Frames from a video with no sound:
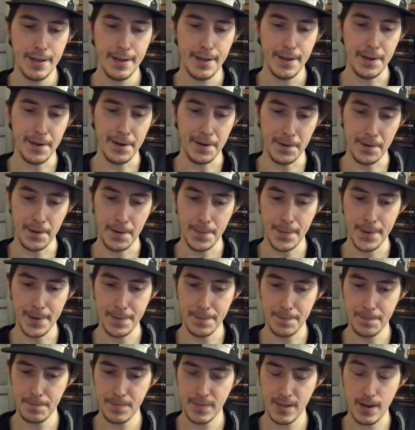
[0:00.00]
and all, but
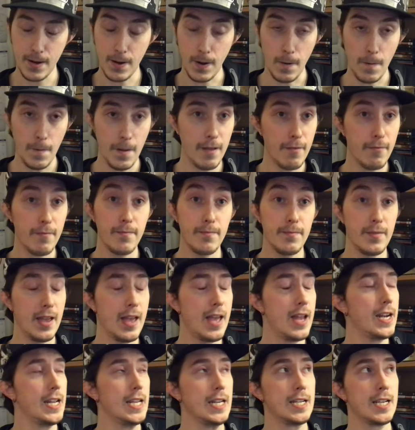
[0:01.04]
you know, if
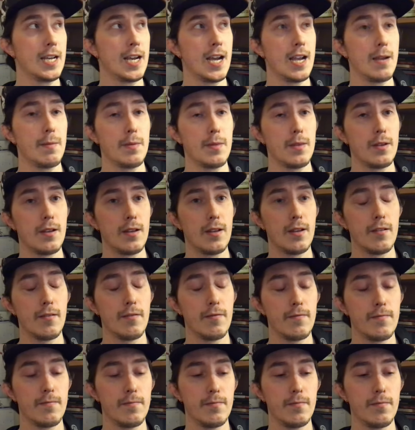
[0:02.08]
any time in the
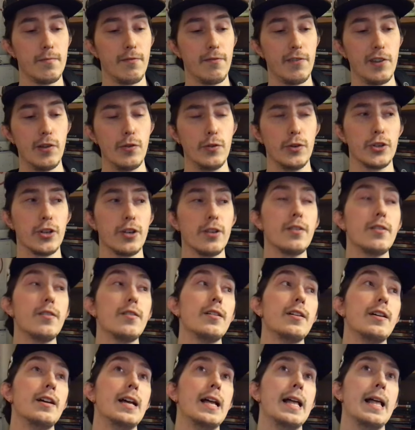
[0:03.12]
future,
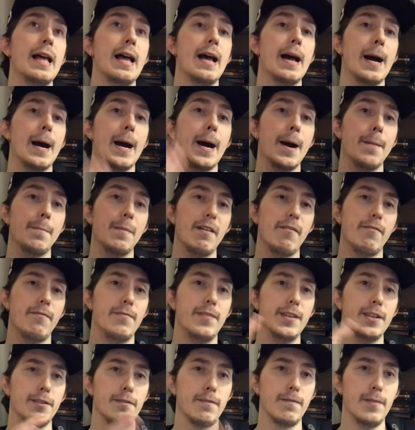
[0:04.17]
um, if
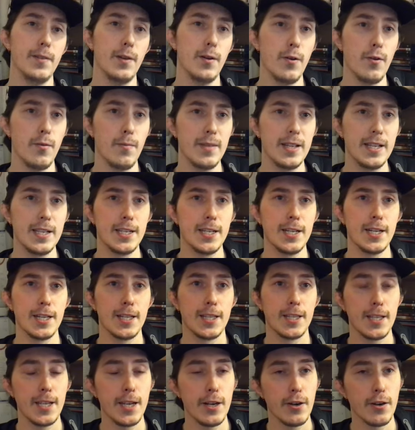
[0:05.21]
this film is in a
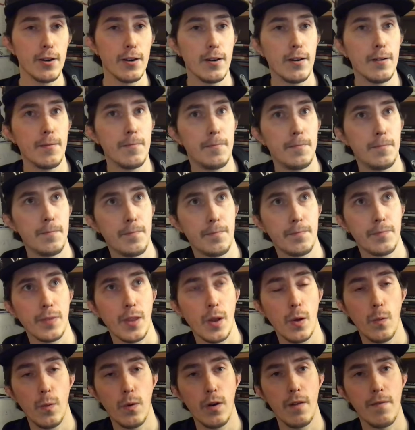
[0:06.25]
theater,
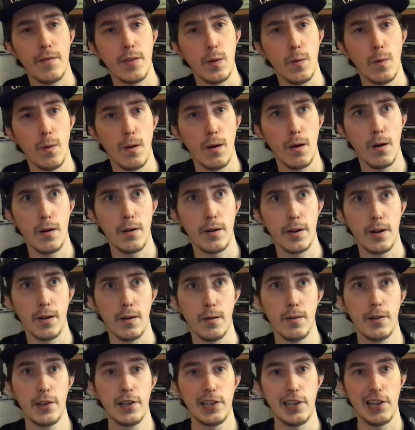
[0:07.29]
wherever you are, you
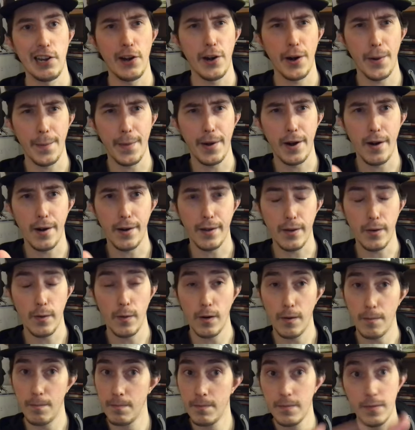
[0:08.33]
know, here in America
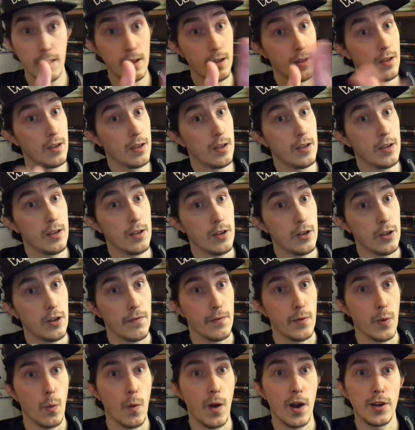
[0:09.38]
or
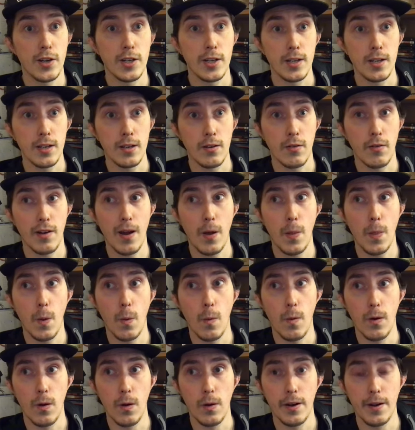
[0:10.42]
if you're watching around the
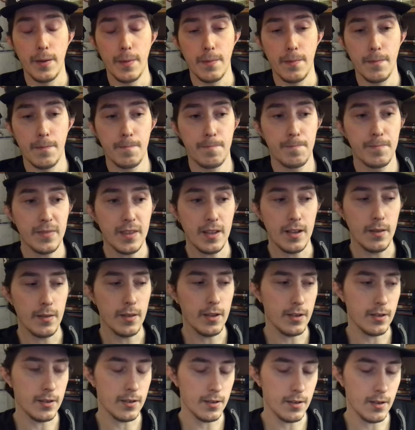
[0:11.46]
world, and
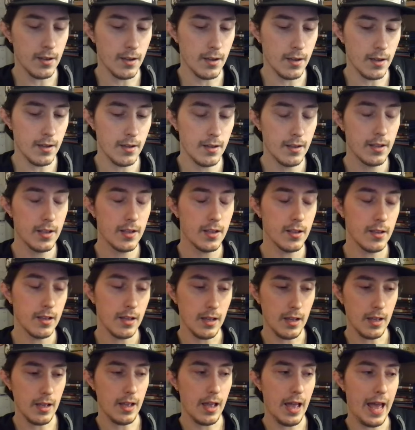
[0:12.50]
this uh,
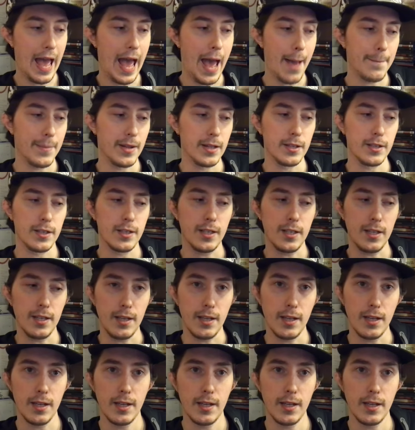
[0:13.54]
uh happens to